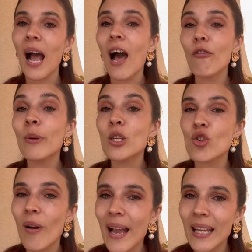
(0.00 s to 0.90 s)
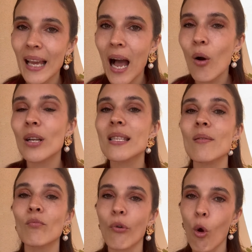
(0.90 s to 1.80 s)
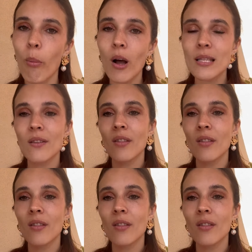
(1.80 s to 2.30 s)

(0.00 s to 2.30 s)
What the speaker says: have been trying out some robots.